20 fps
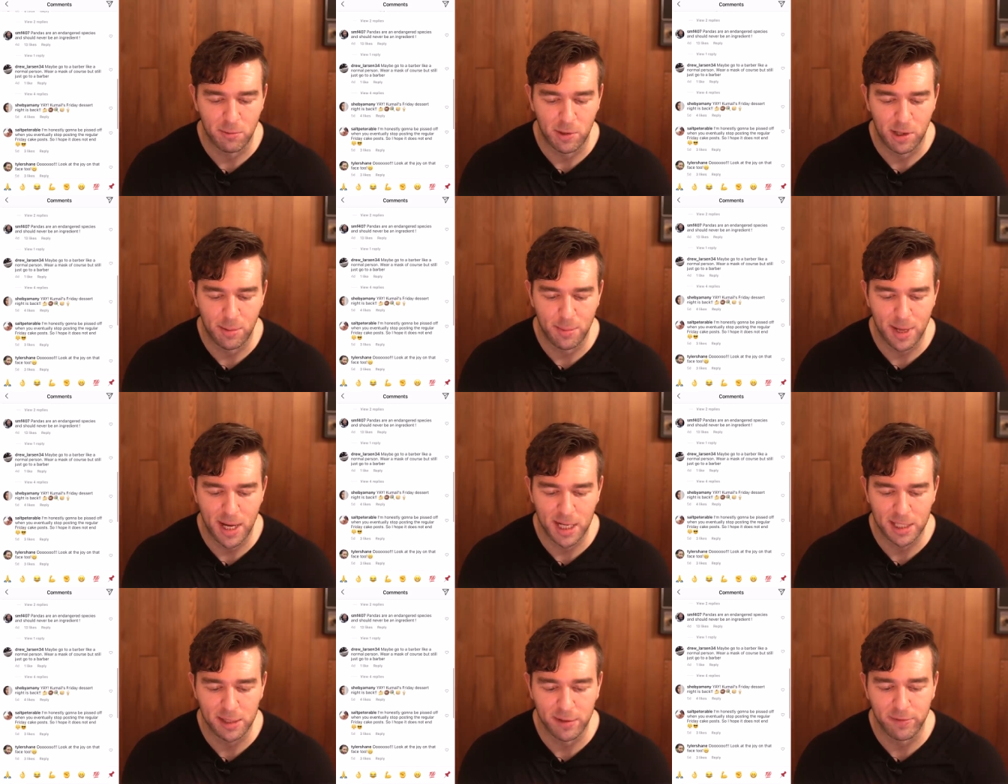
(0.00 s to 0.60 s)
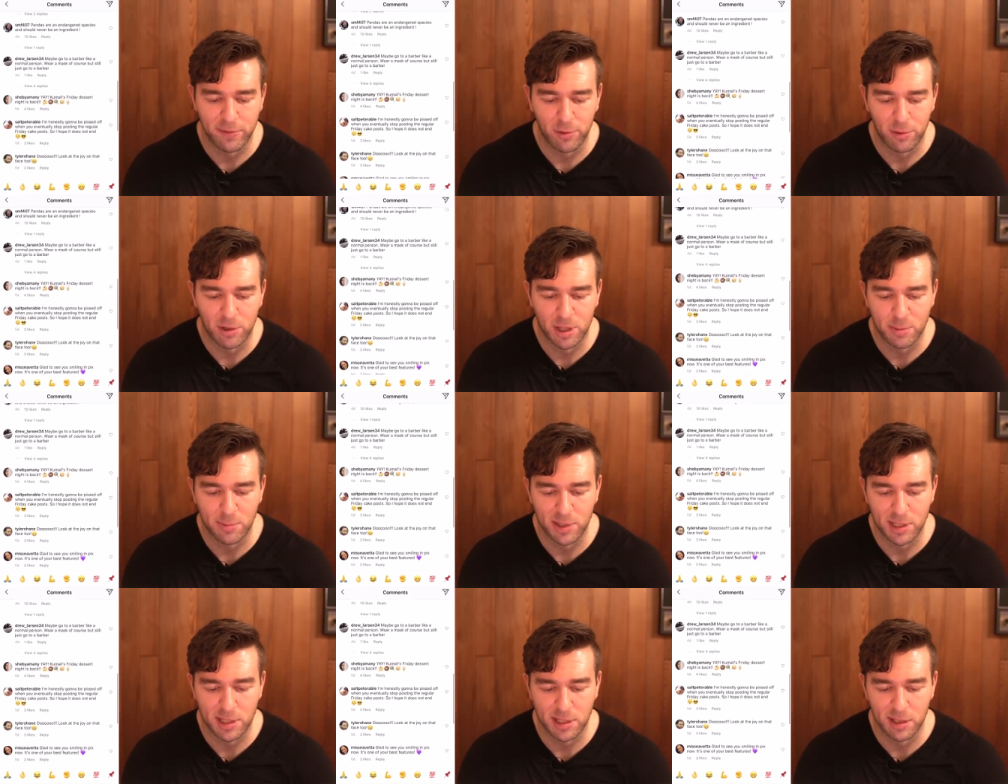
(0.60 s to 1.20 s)
Wear a mask, of
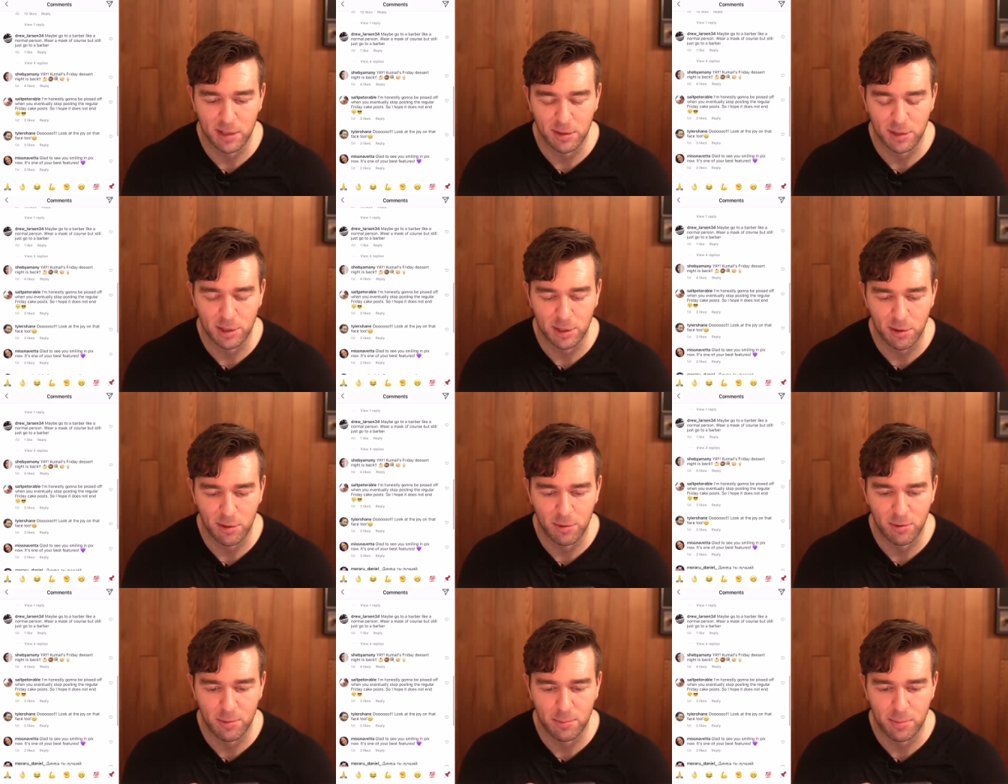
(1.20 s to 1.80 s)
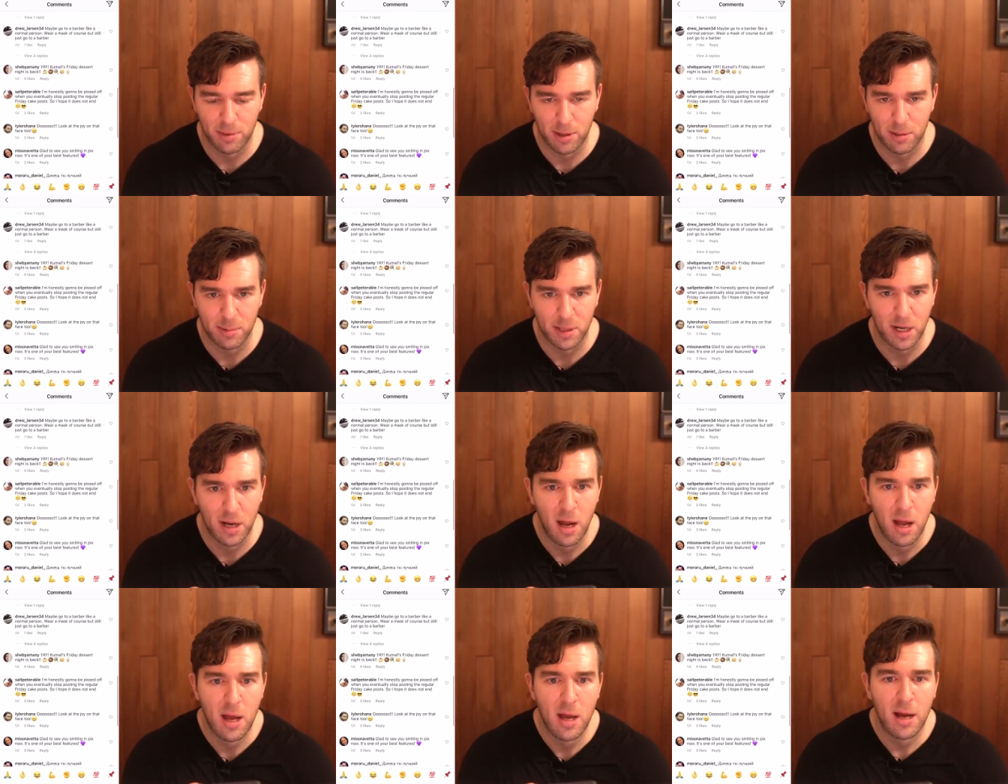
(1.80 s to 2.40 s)
course, but still, just go to a
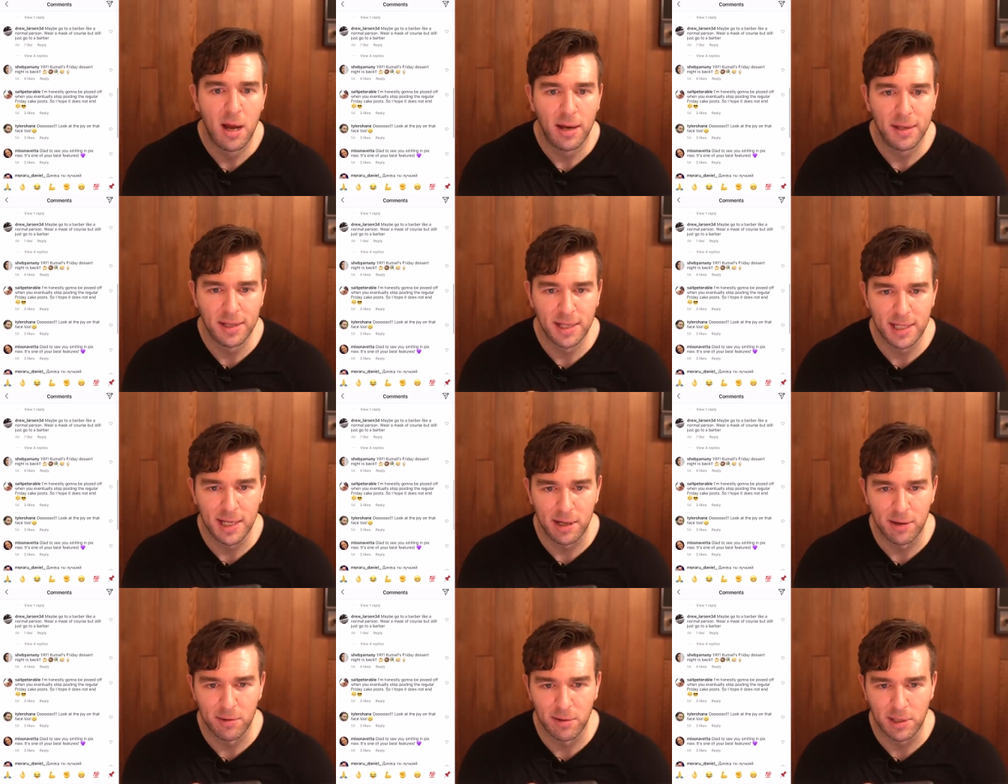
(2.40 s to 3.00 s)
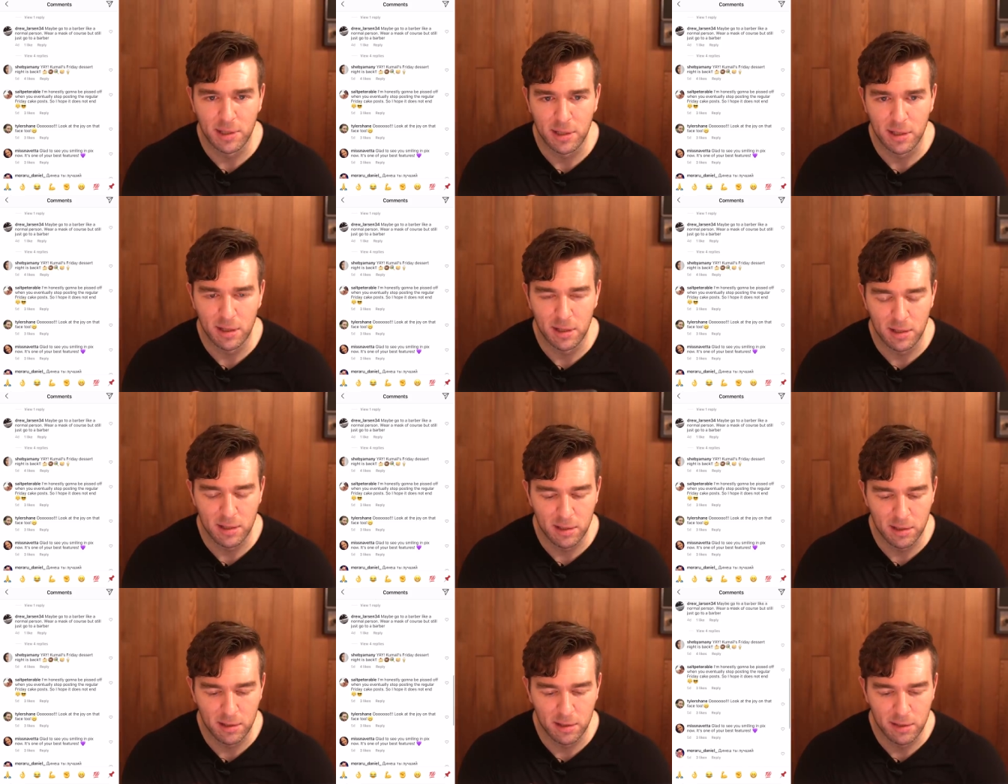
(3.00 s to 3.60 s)
barber. I think his hair looks
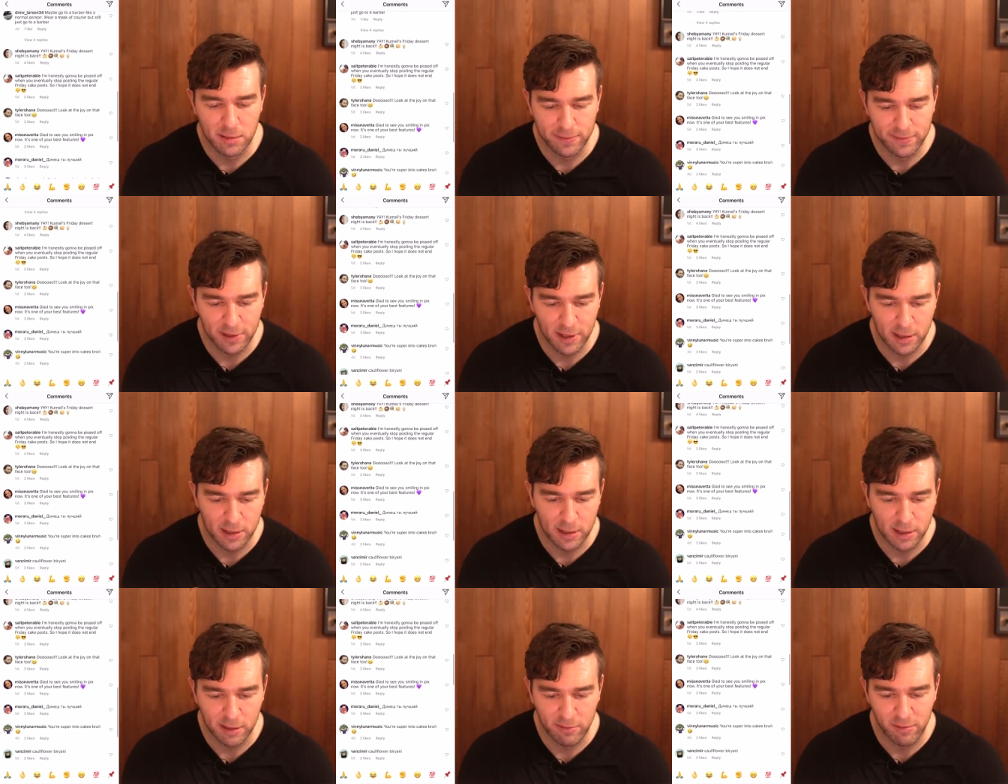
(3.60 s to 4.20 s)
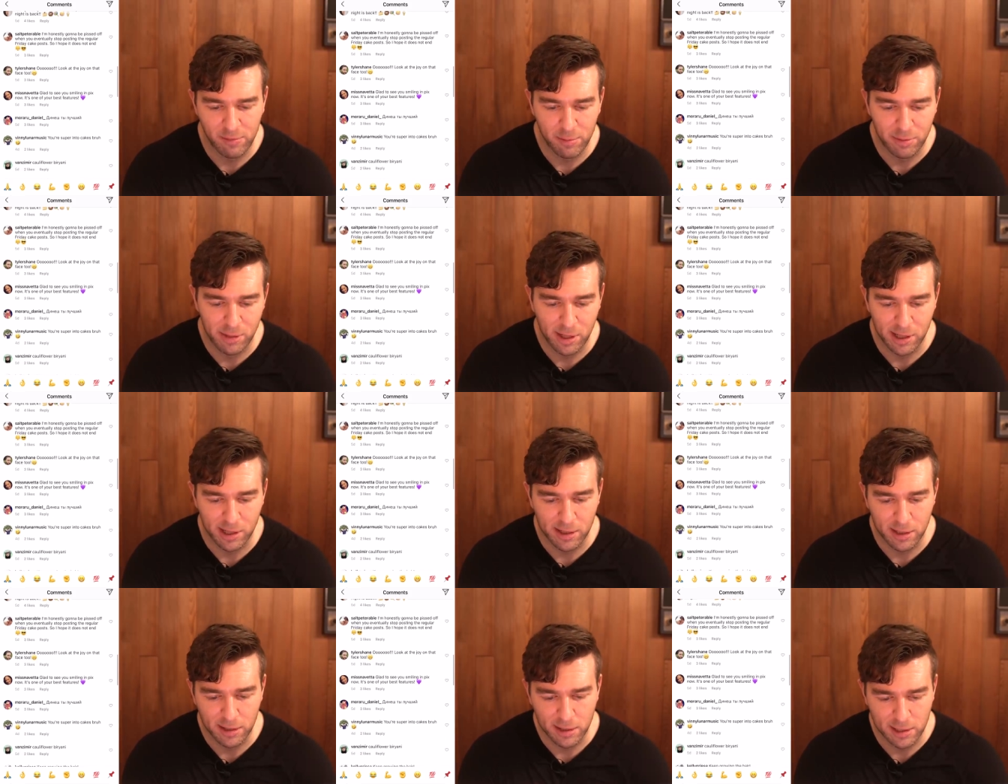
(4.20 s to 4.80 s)
good, dude. Fuck, give him a
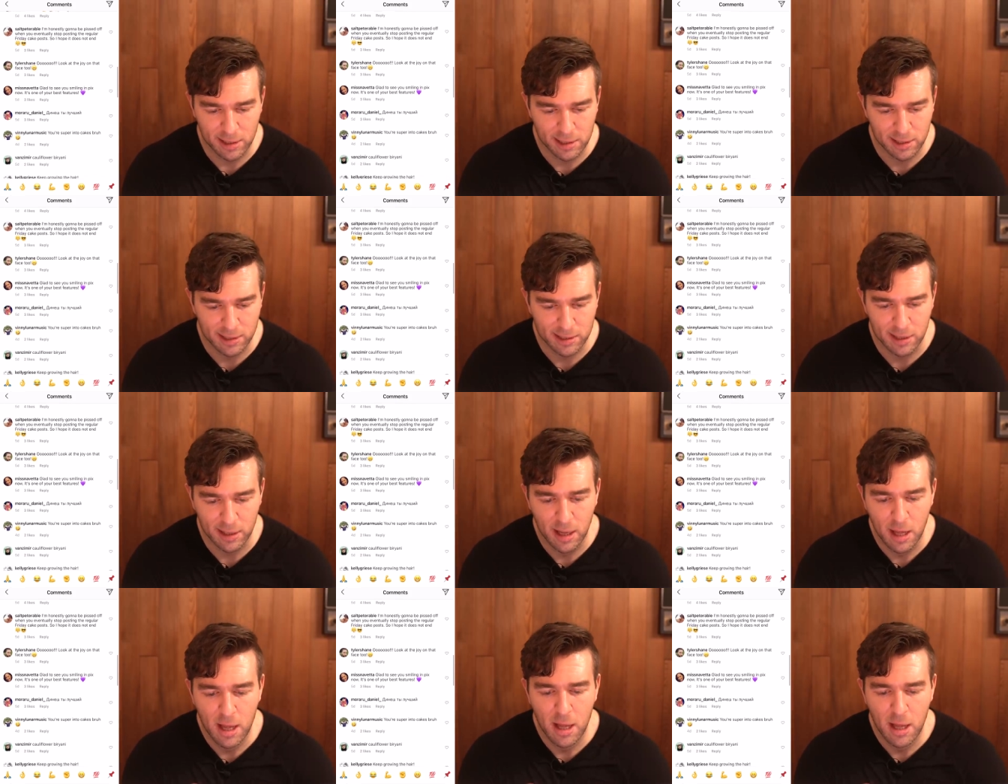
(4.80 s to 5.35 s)
break. Jeez.